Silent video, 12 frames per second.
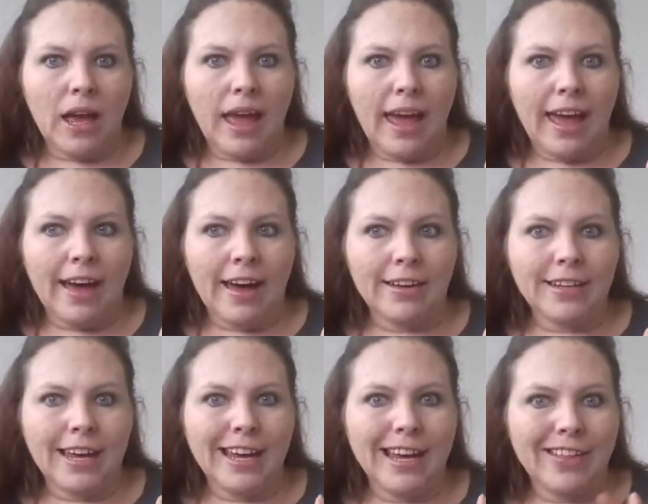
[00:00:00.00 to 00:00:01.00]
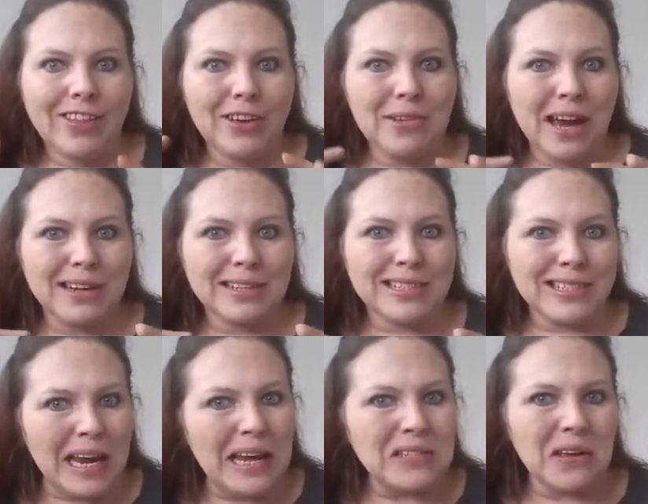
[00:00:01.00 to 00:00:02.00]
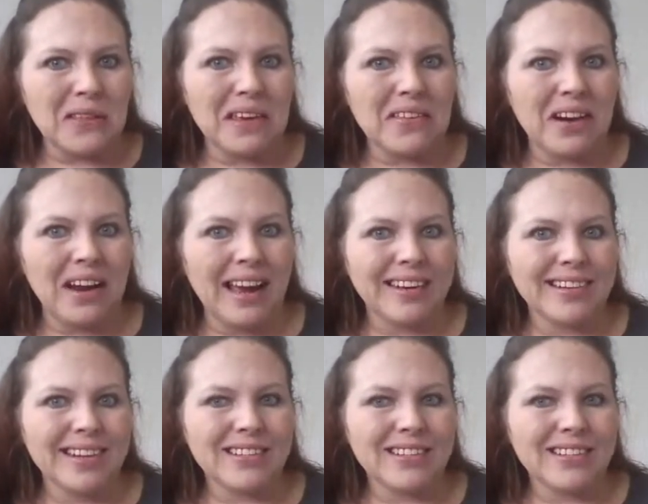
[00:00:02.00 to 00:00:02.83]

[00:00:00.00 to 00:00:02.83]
And the United States, on the other hand,